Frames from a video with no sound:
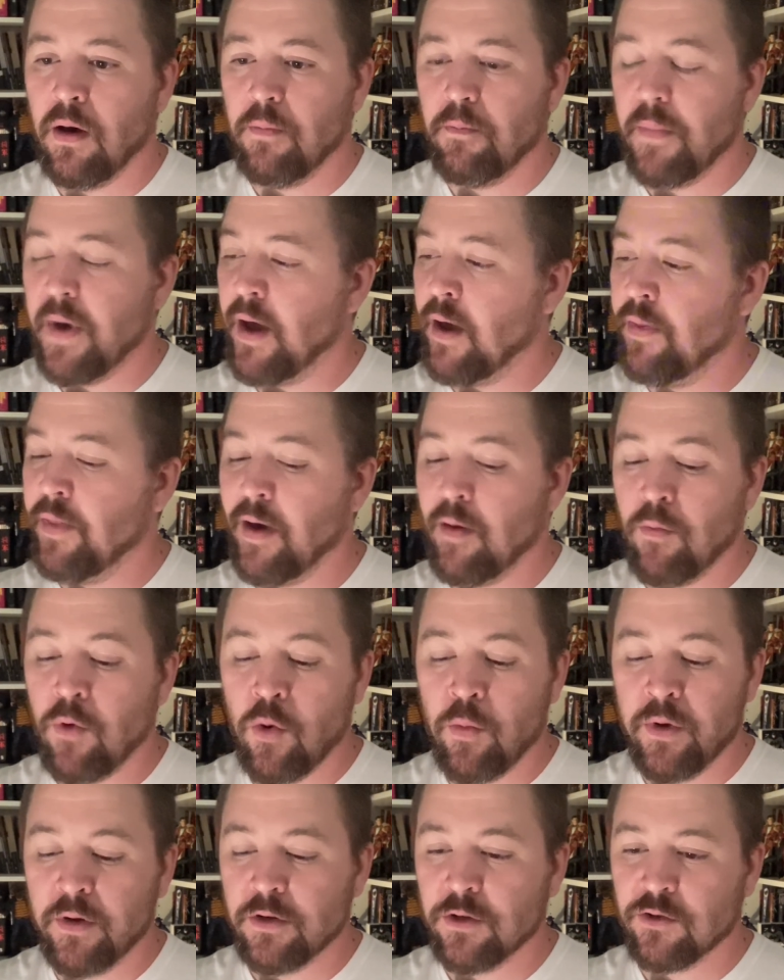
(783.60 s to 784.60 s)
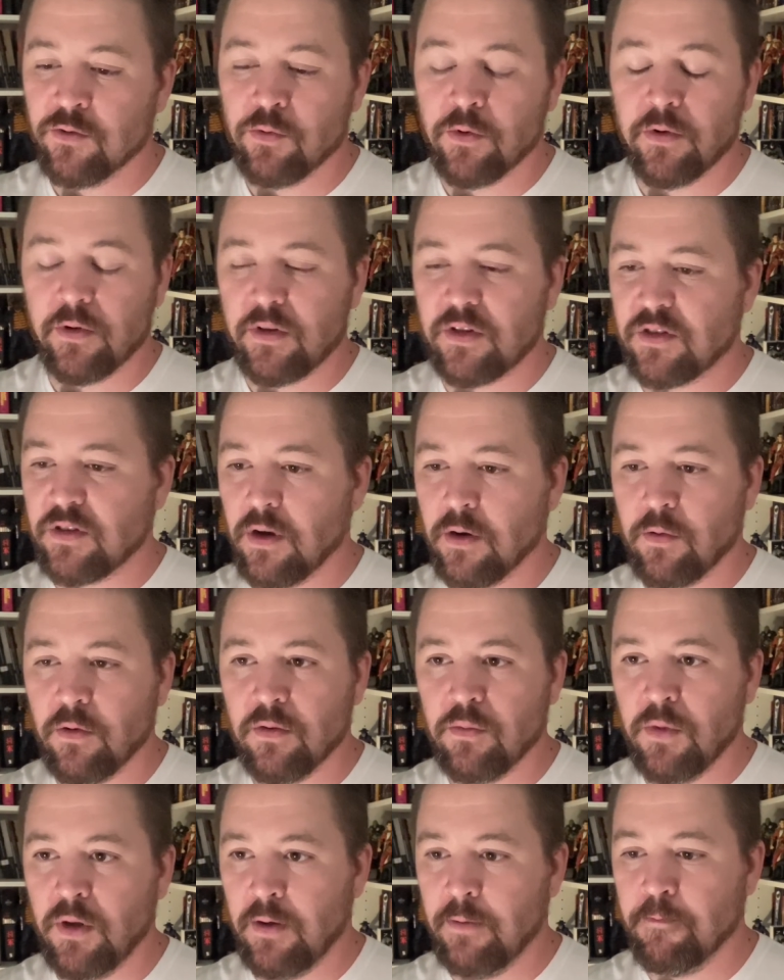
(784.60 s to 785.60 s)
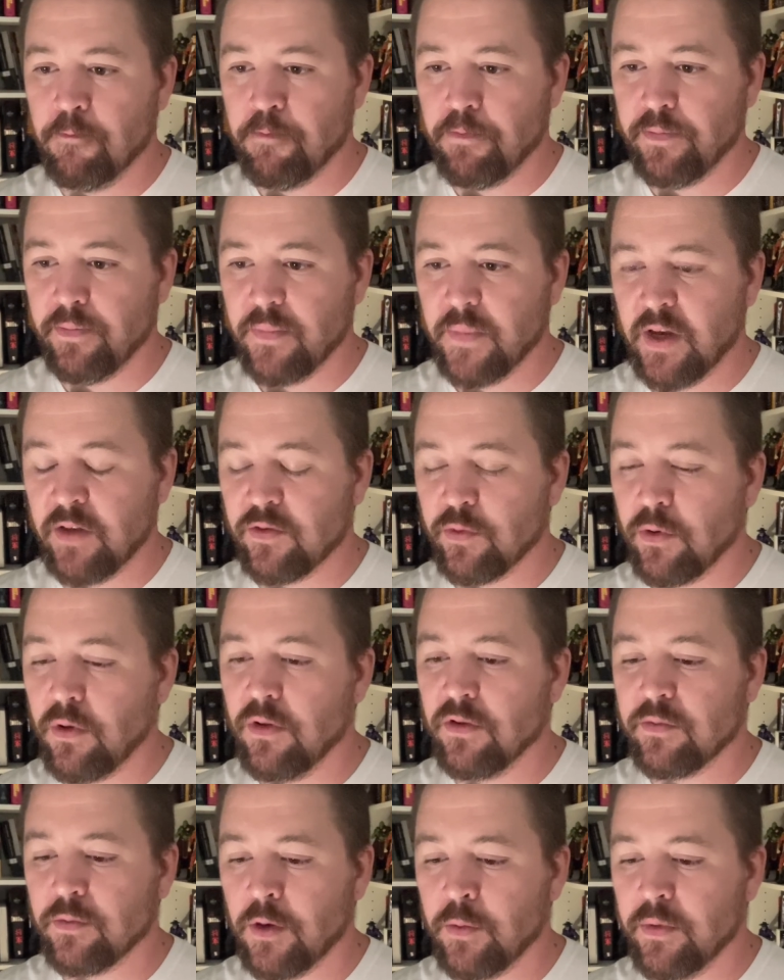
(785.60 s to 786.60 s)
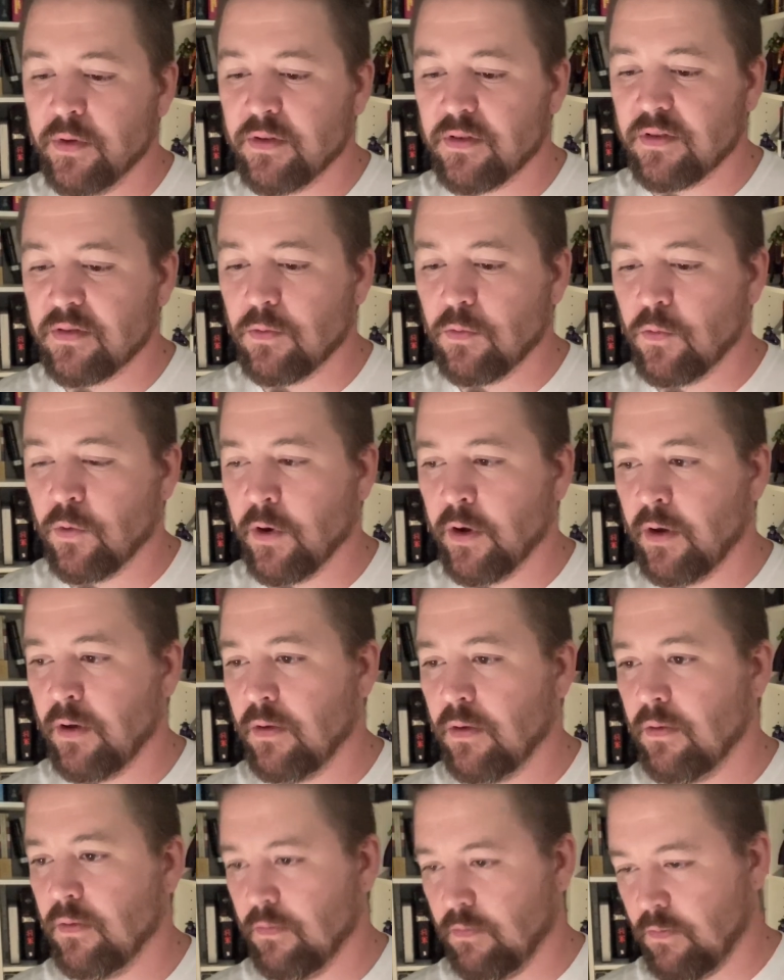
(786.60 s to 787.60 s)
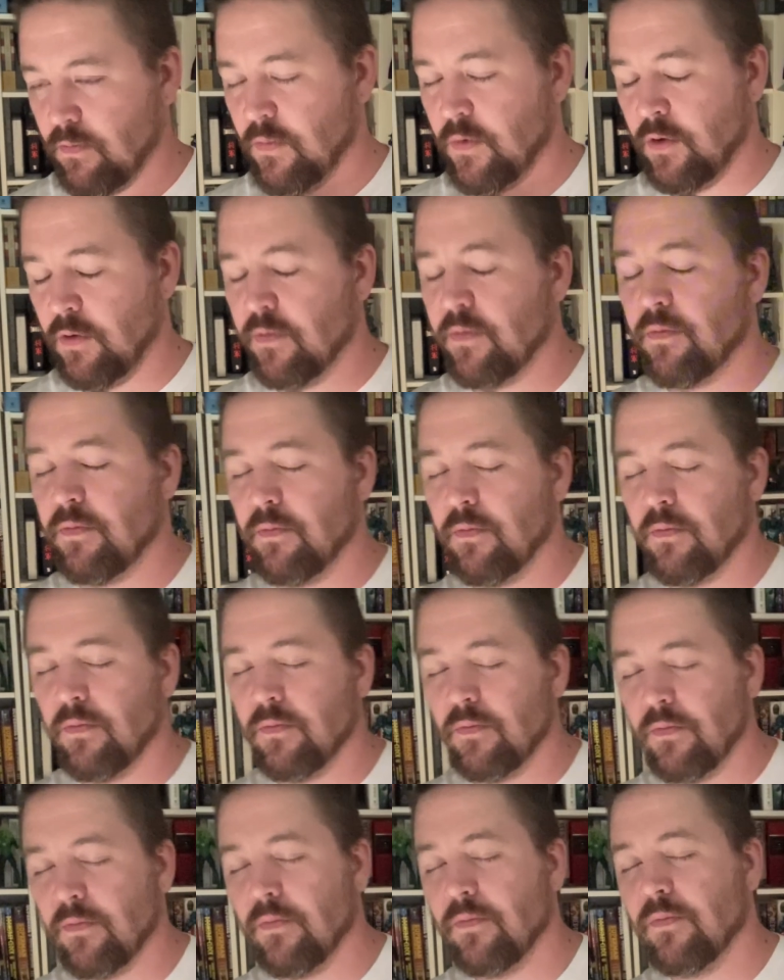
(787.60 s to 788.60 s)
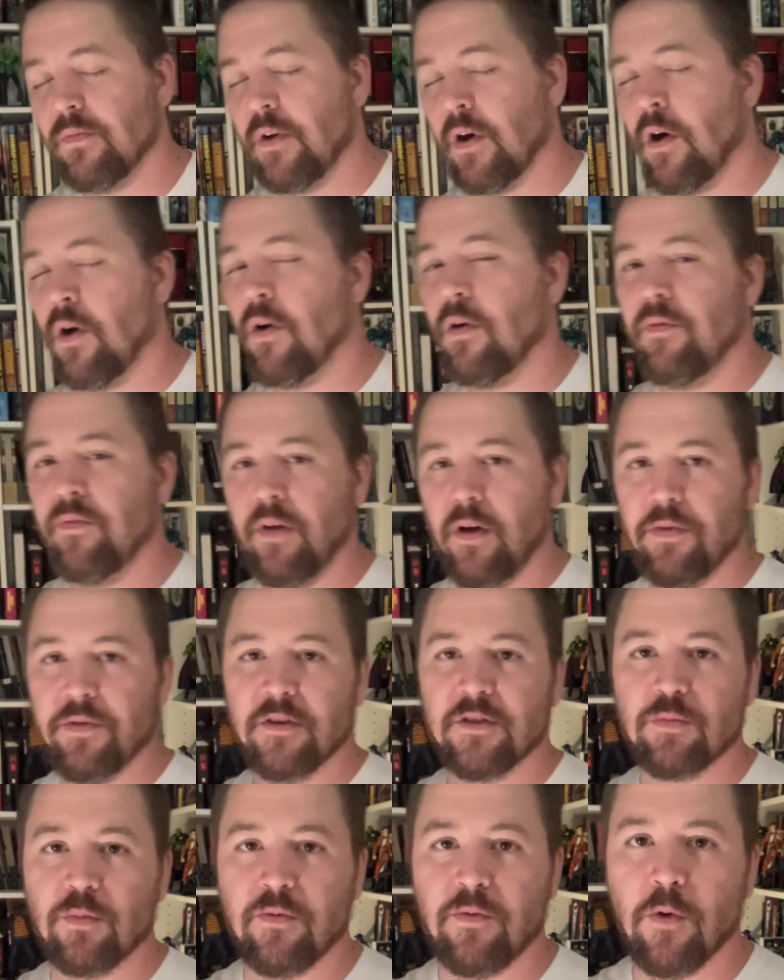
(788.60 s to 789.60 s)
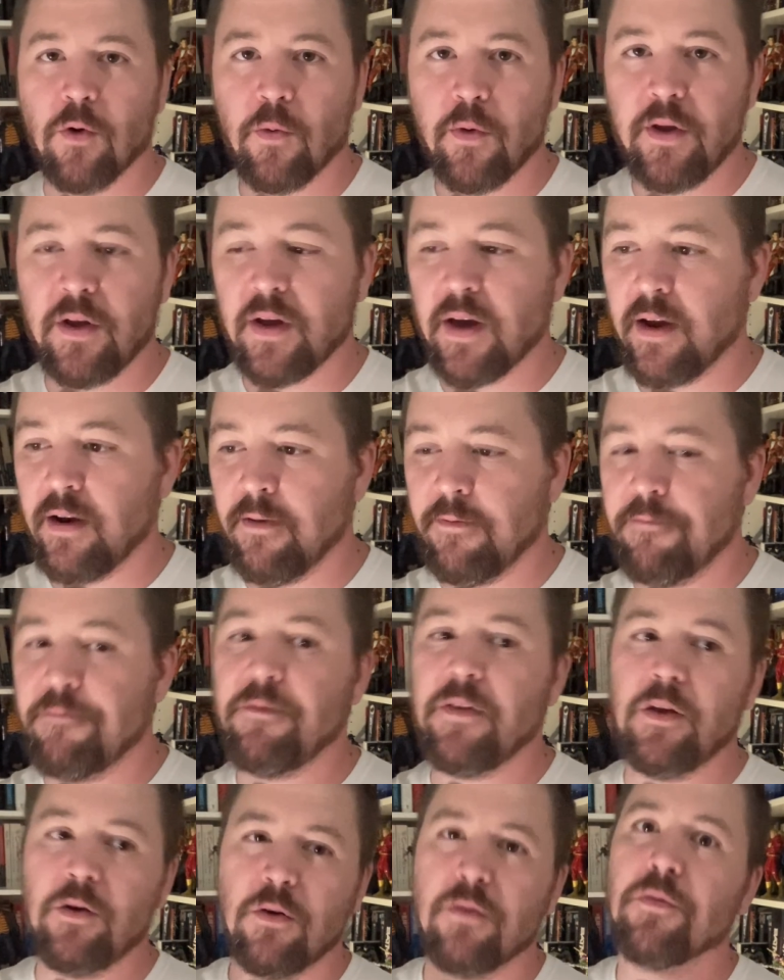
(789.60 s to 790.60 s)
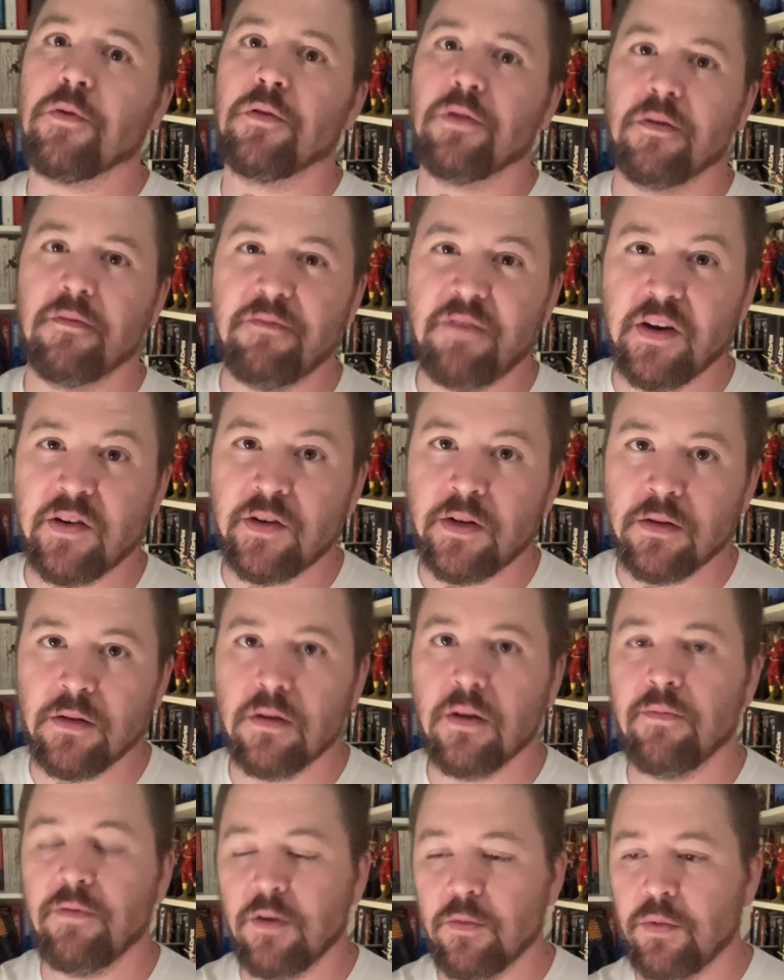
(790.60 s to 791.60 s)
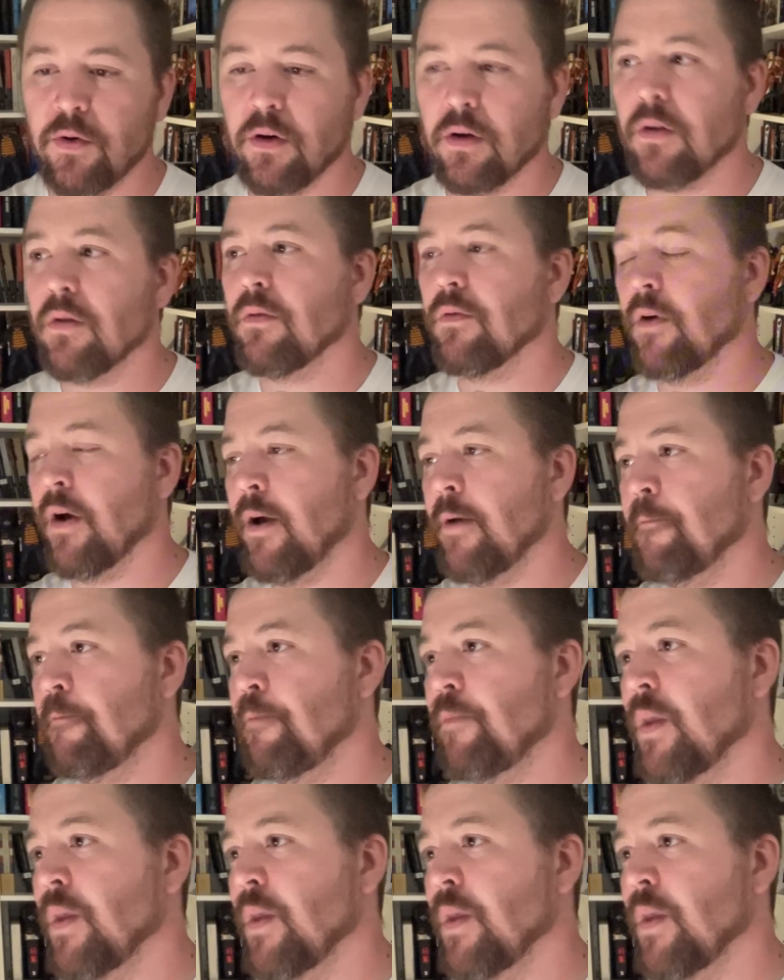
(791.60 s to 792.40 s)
Man, that moment just really stuck with me. It's one of those moments where you've all felt this before, where you kind of feel for the villain of the book, right?